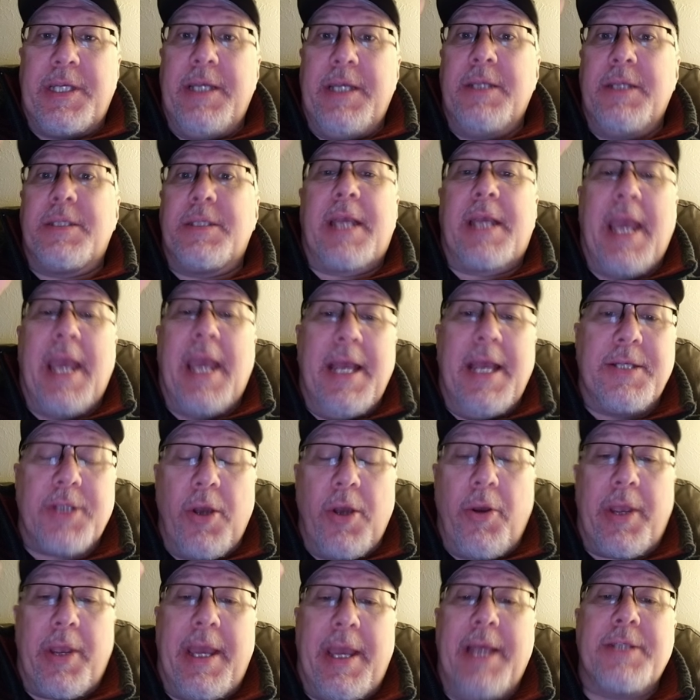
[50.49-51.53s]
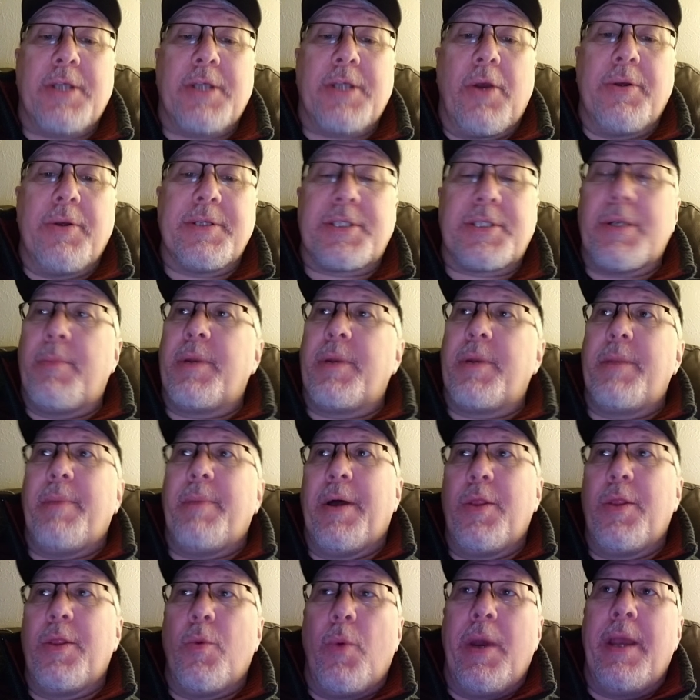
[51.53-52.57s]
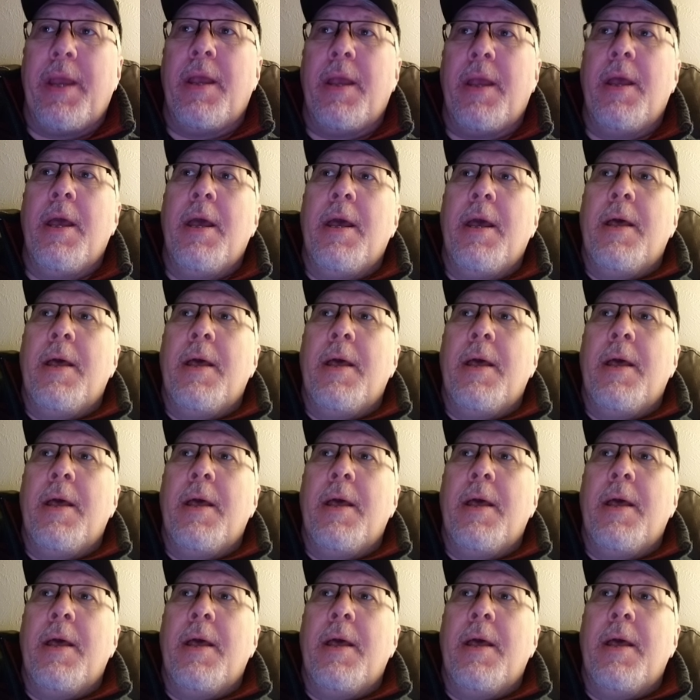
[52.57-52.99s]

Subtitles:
He is a Khazar. Khazar is somebody, by the way,